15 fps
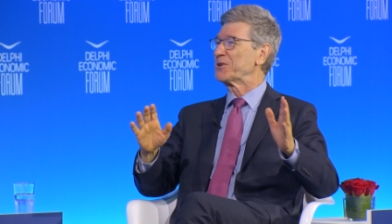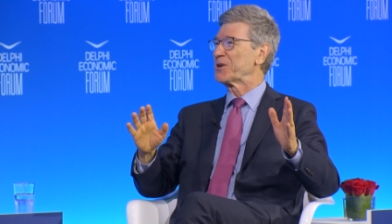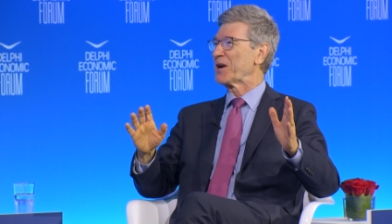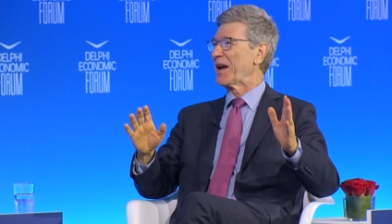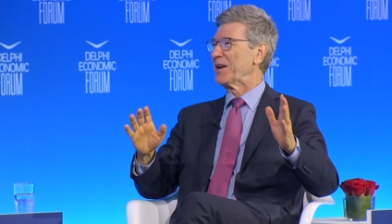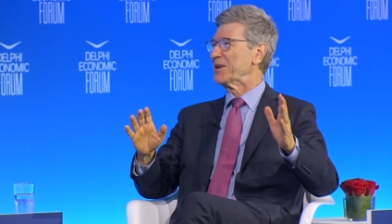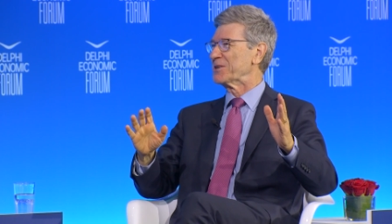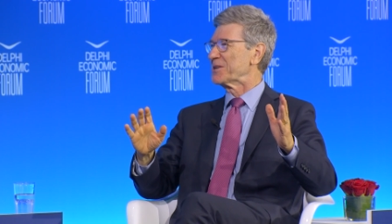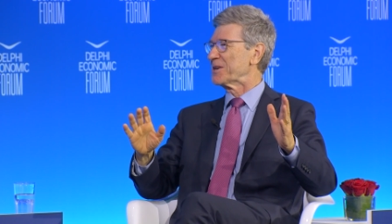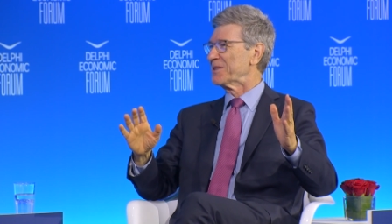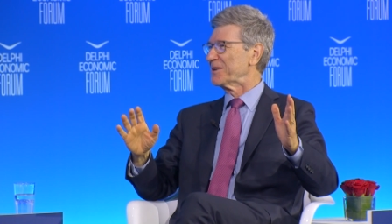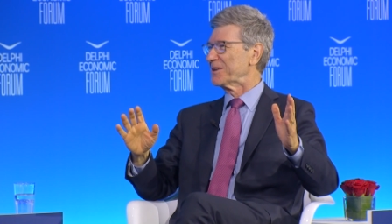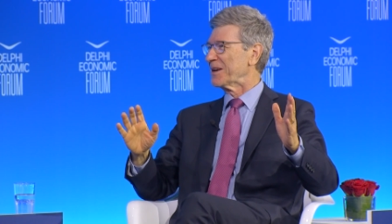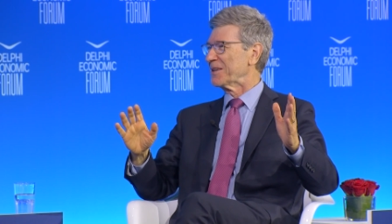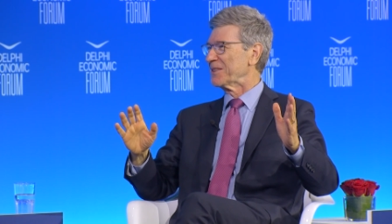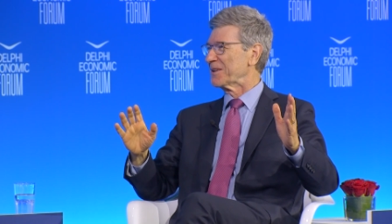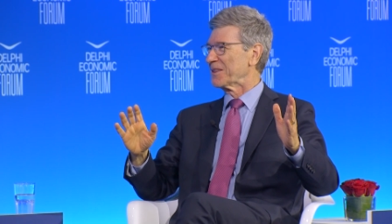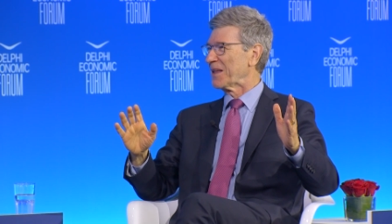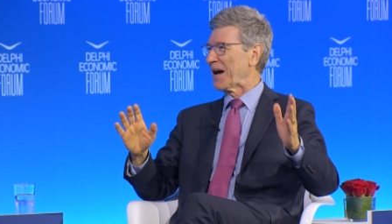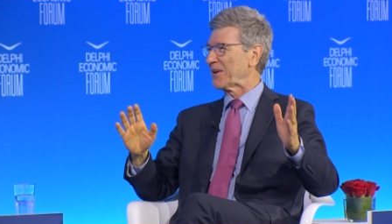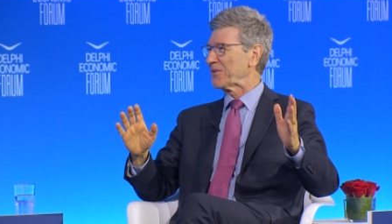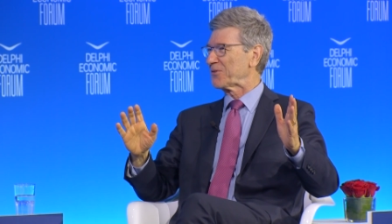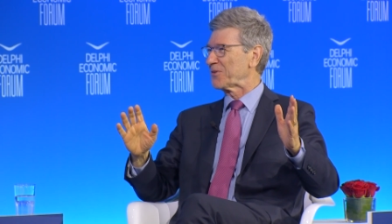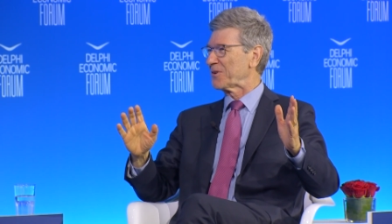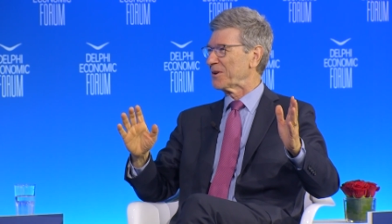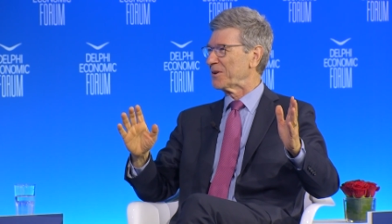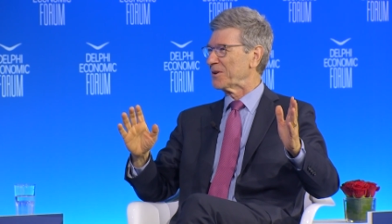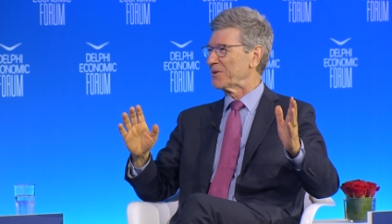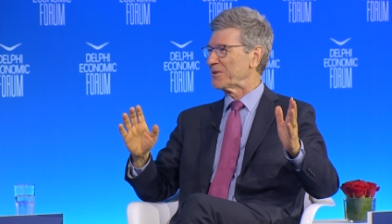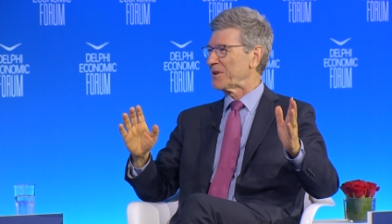changed in, mm -hmm. in the last uh,
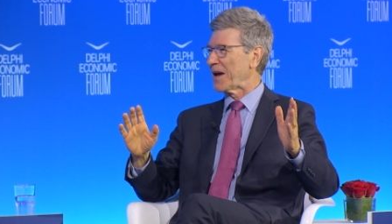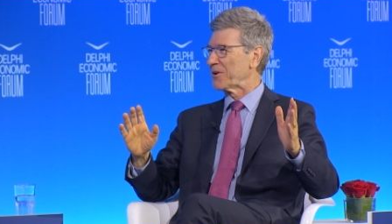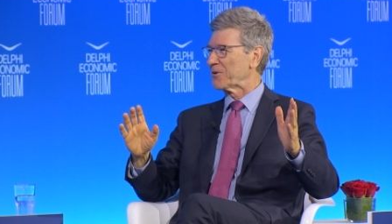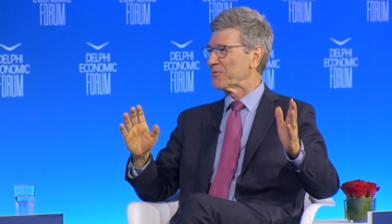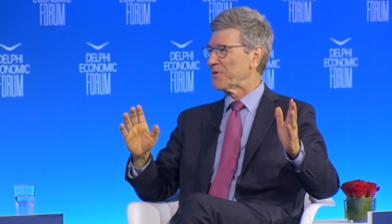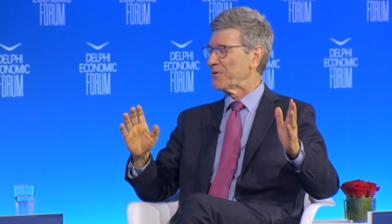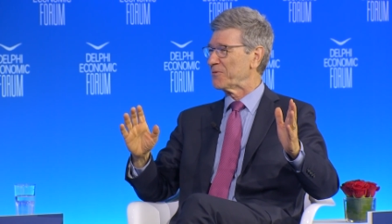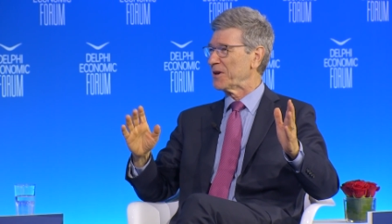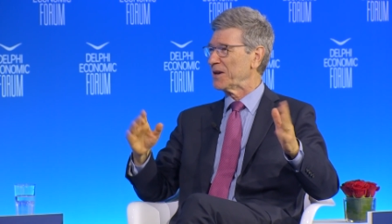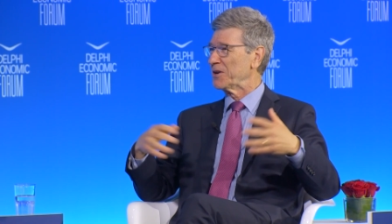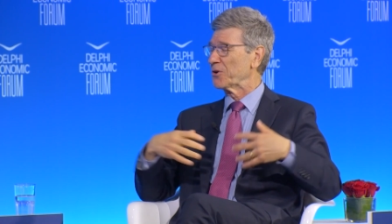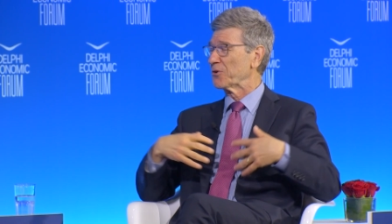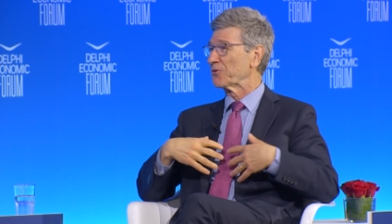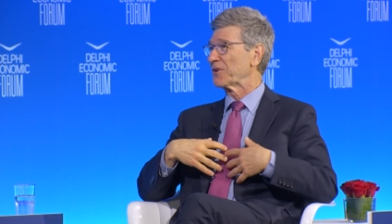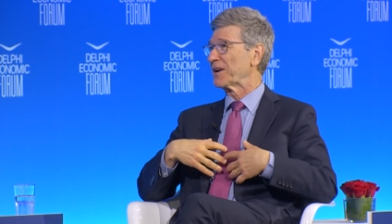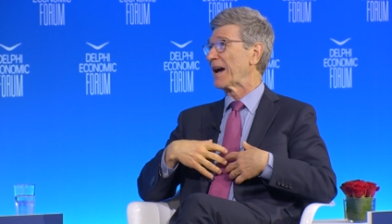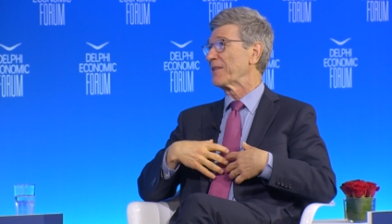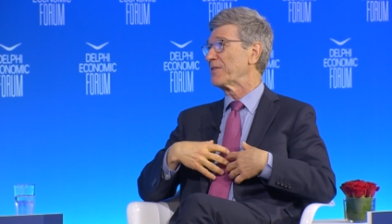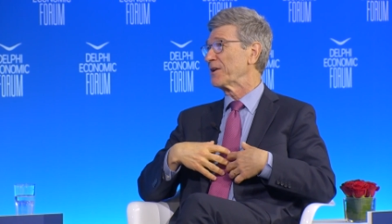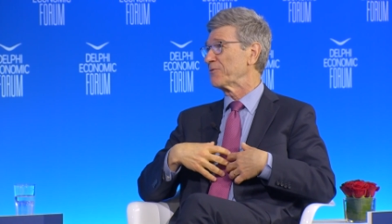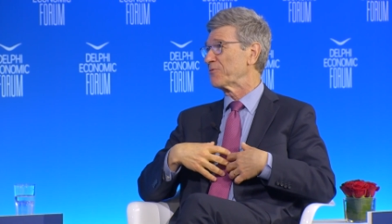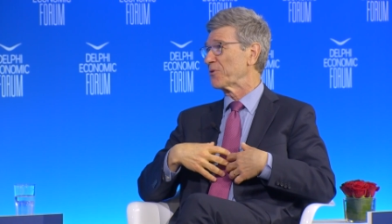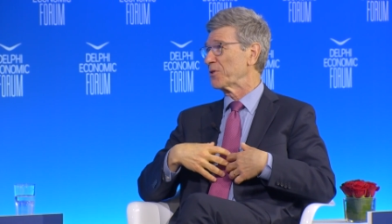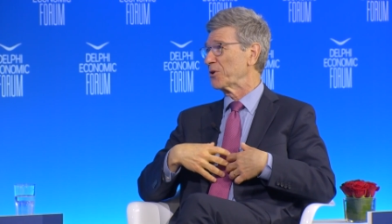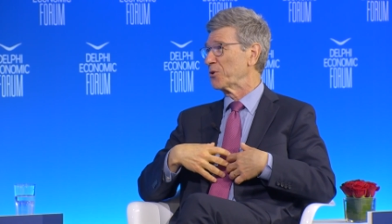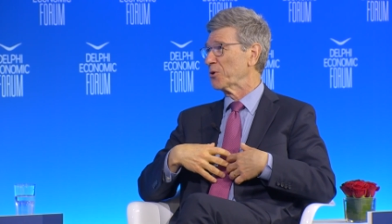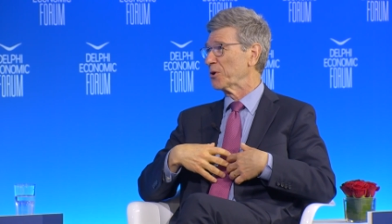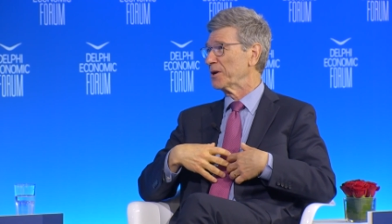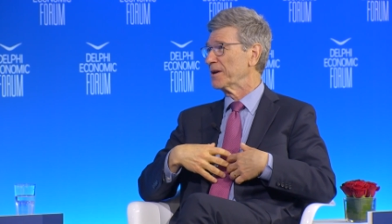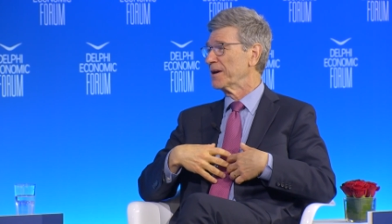10 or 15 years, and I think for the
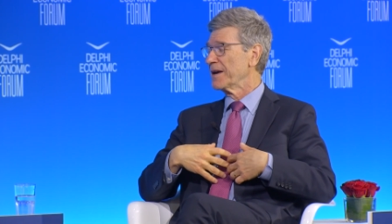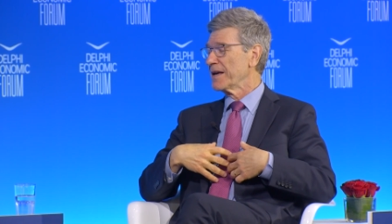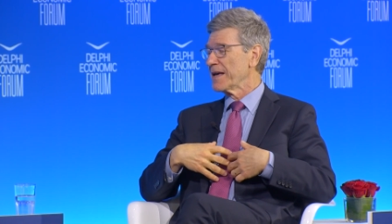good.